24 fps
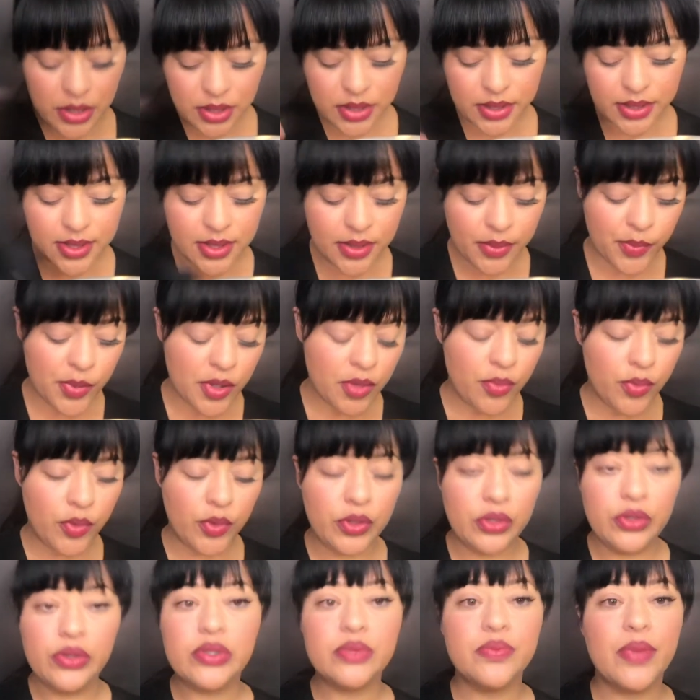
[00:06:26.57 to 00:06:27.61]
Some people
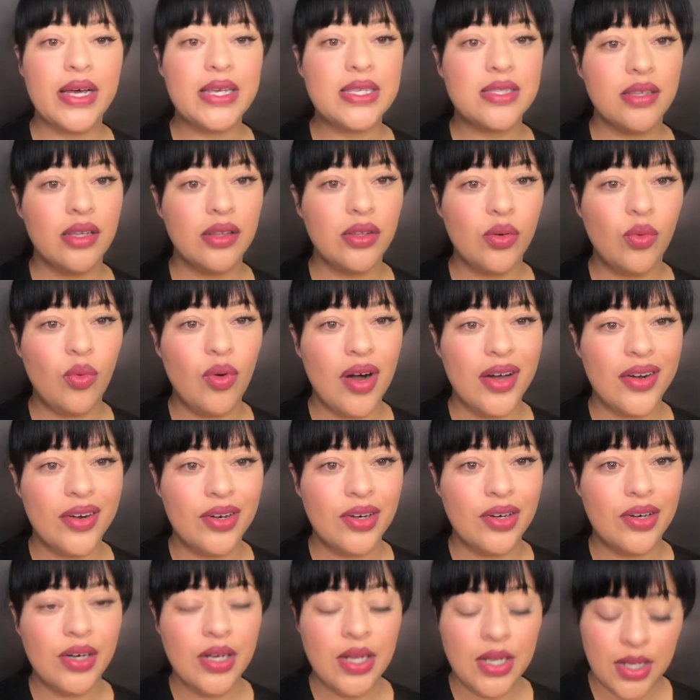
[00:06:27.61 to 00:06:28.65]
use micellar
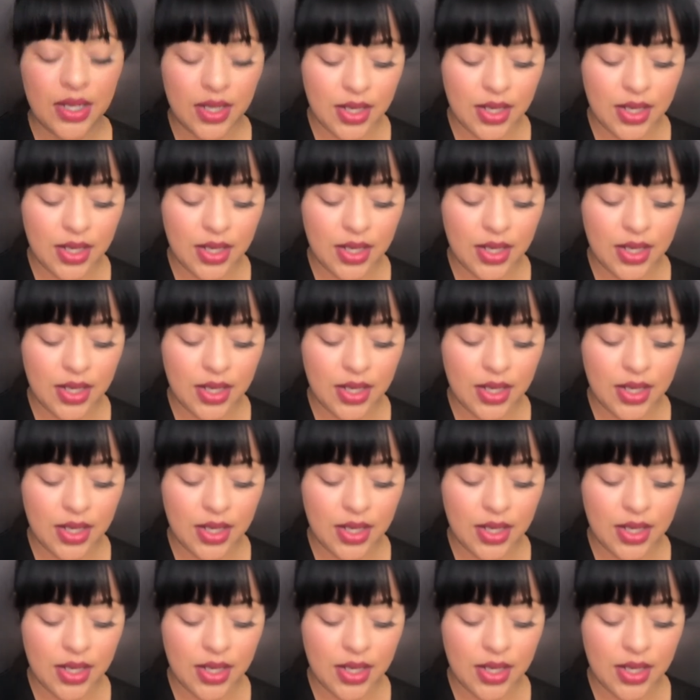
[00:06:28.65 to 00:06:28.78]
water.